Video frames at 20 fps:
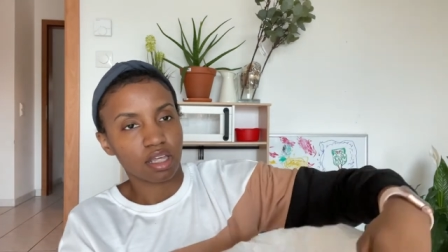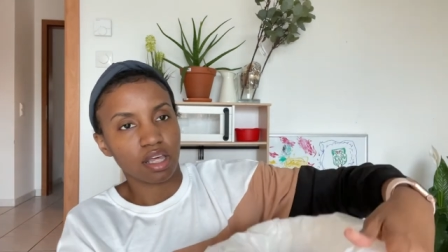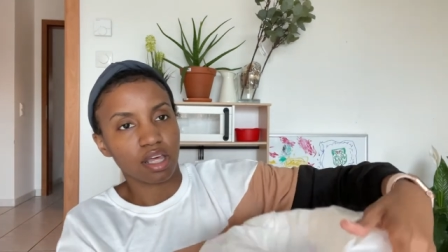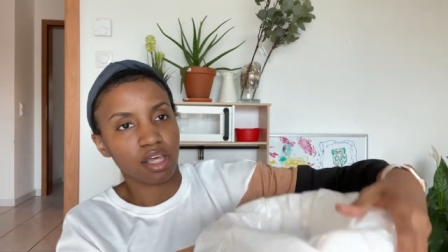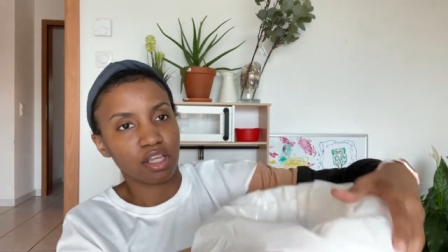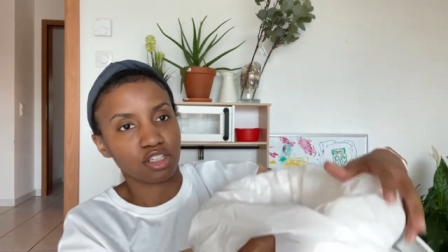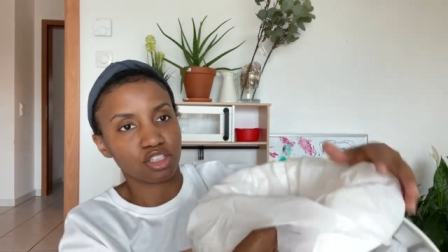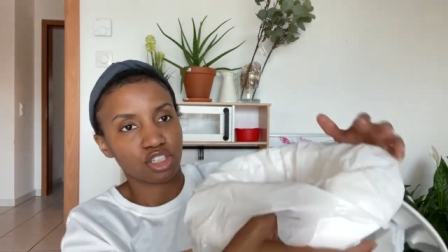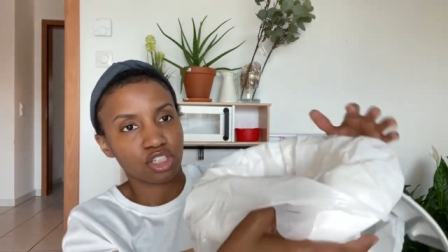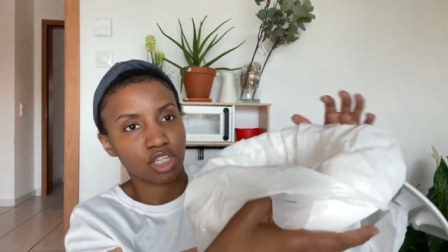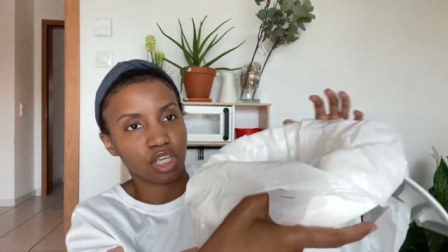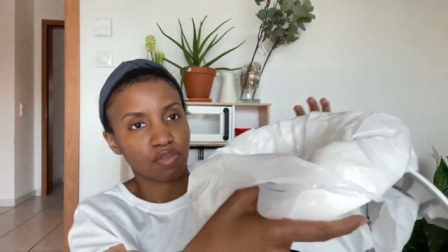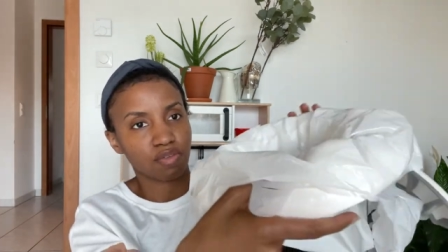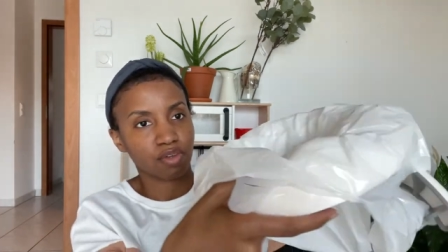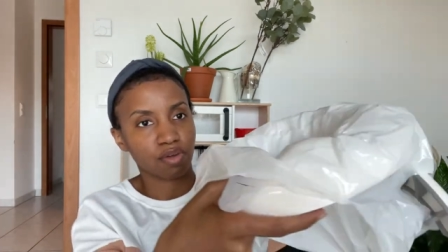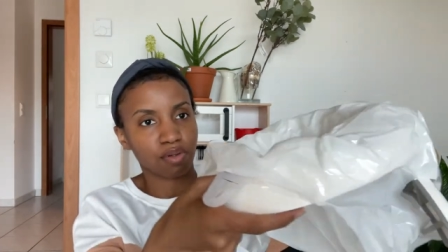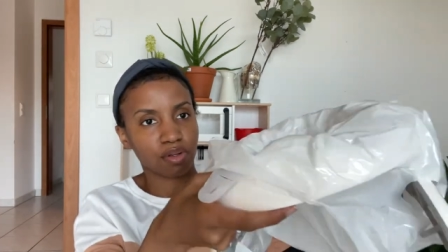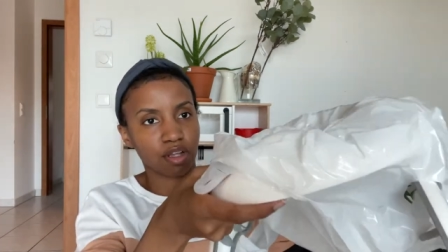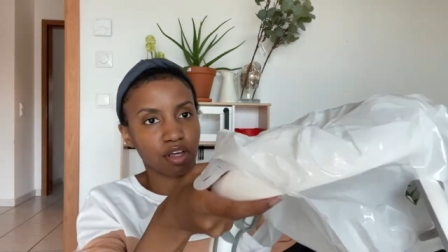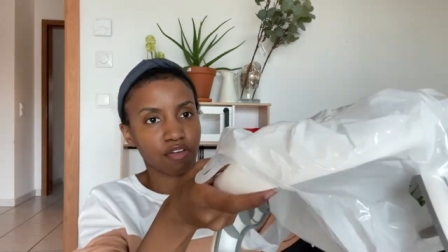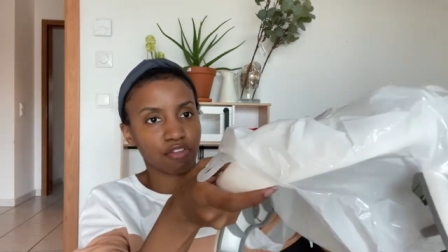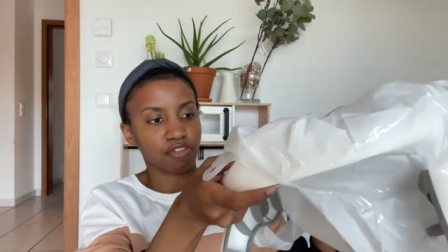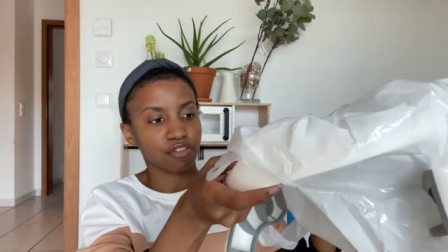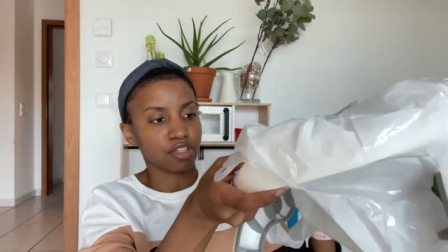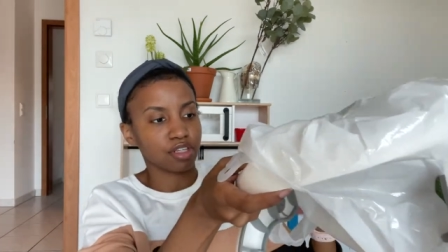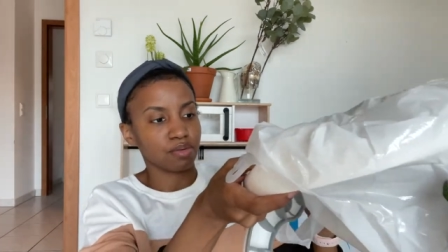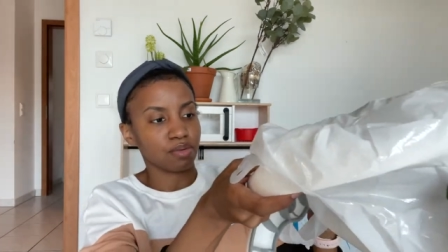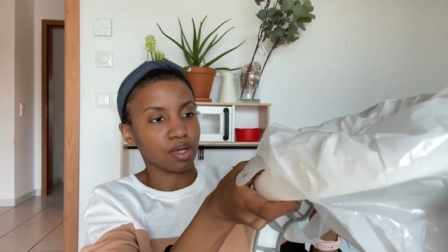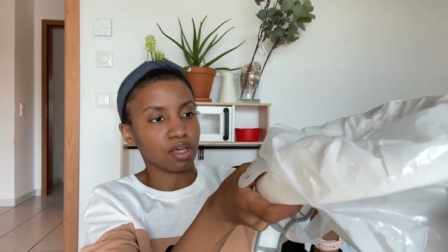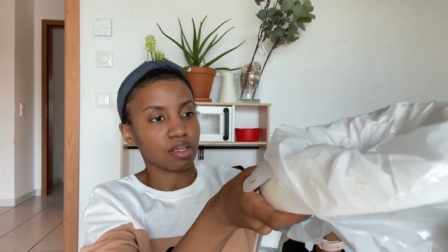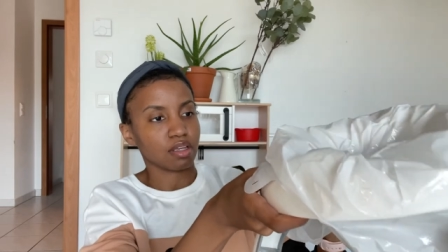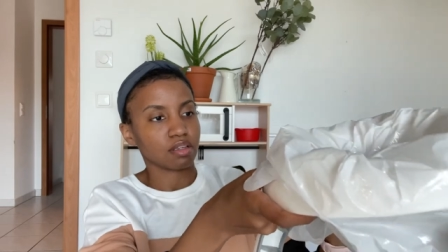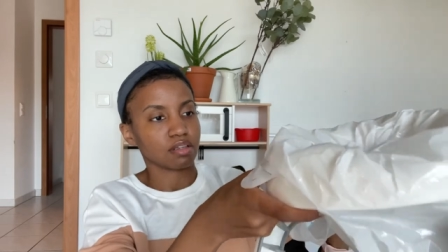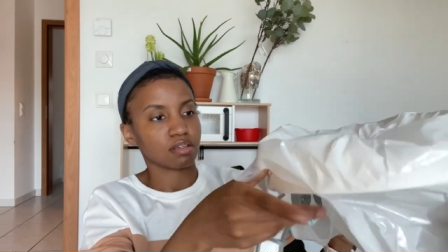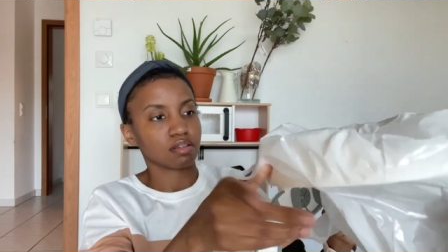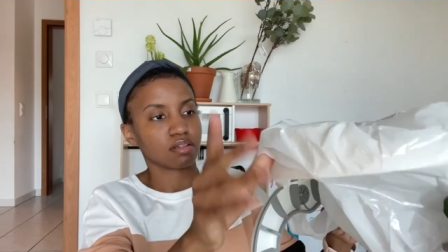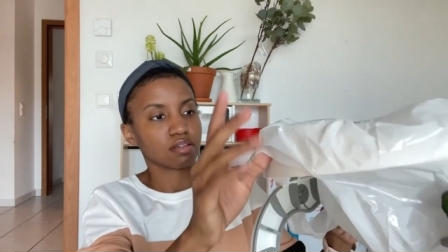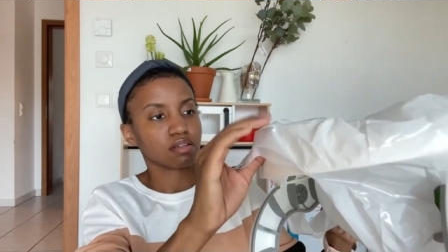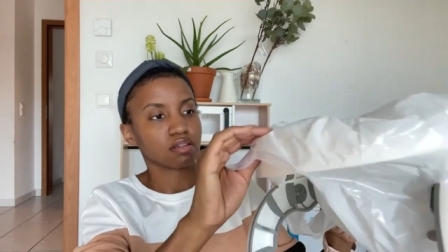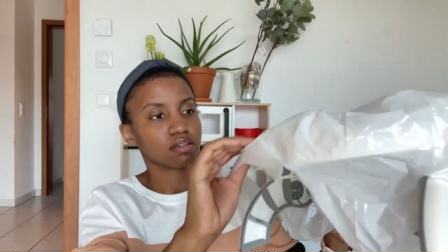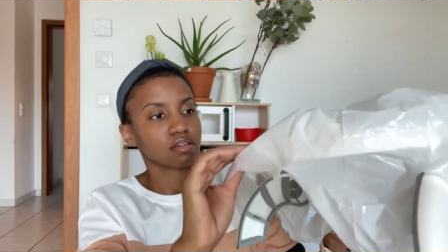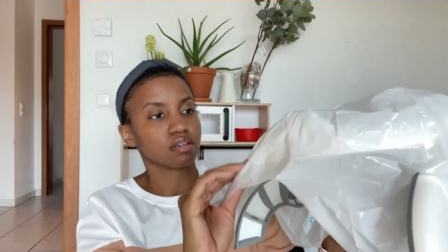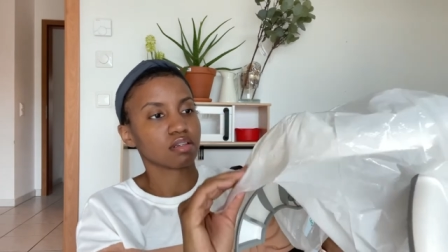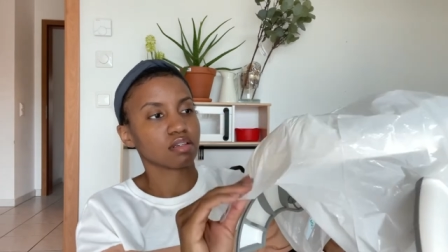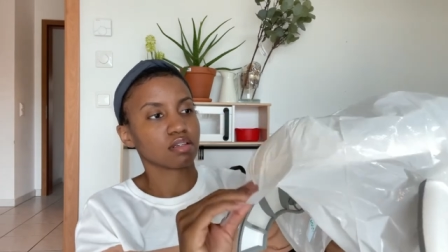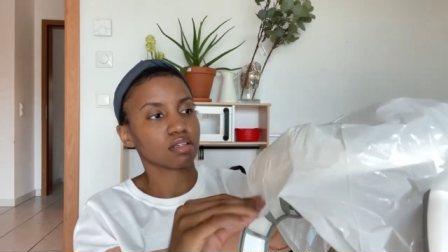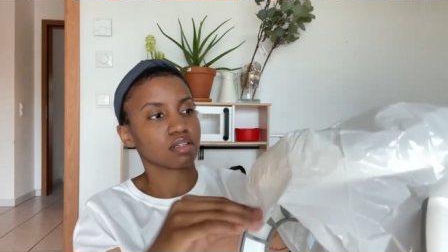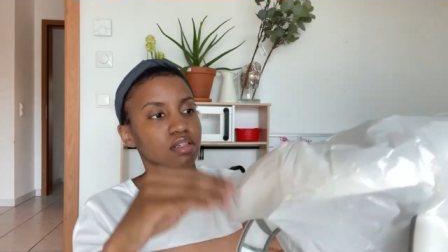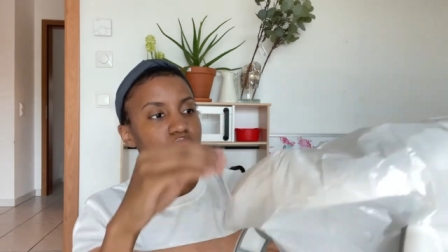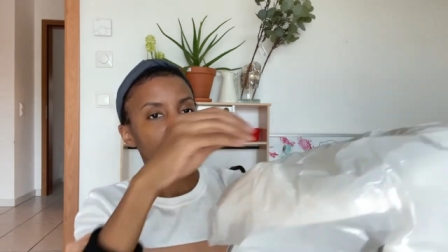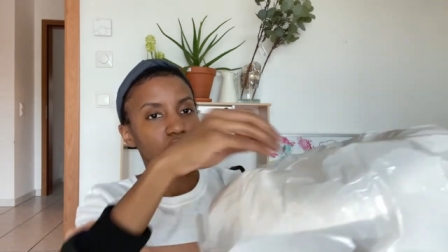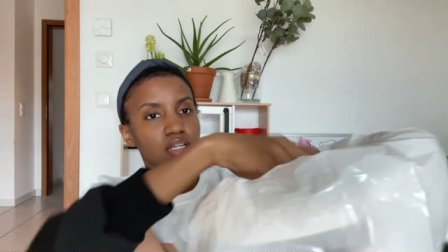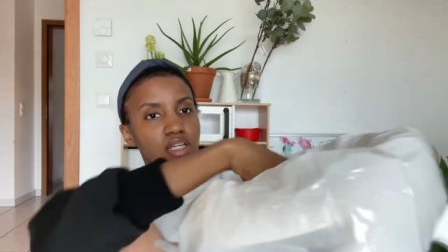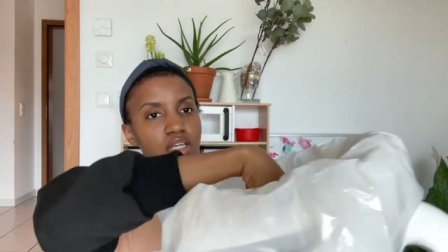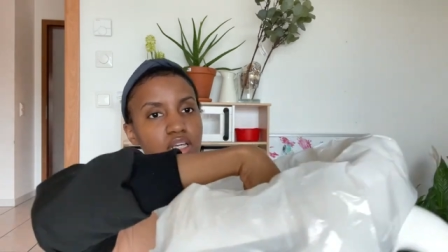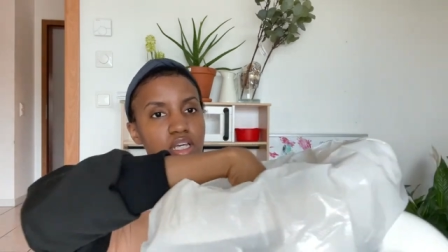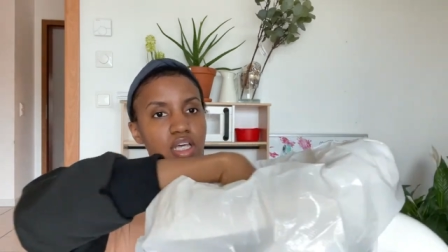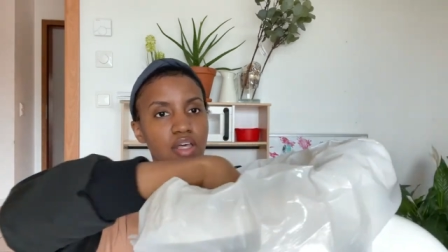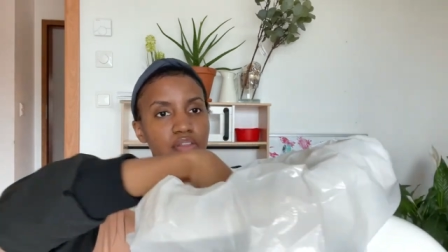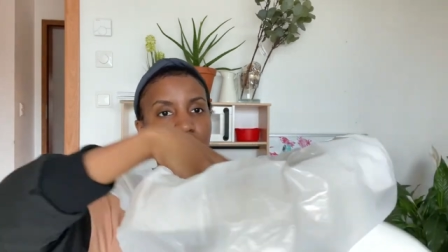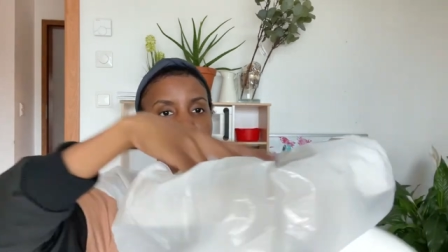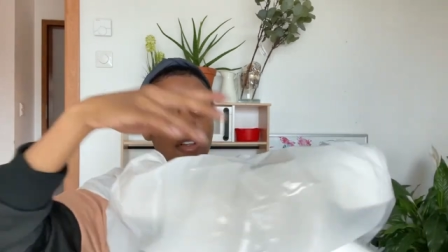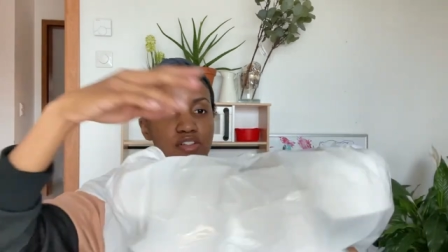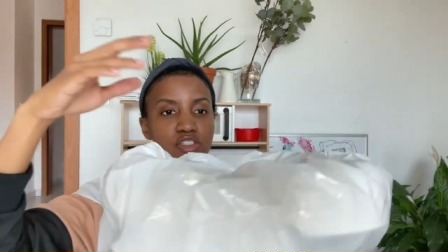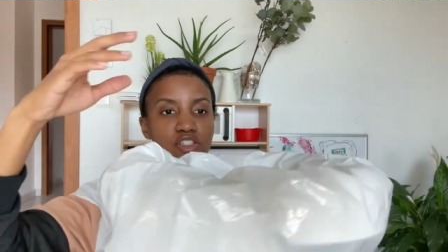it should give you enough leeway. And then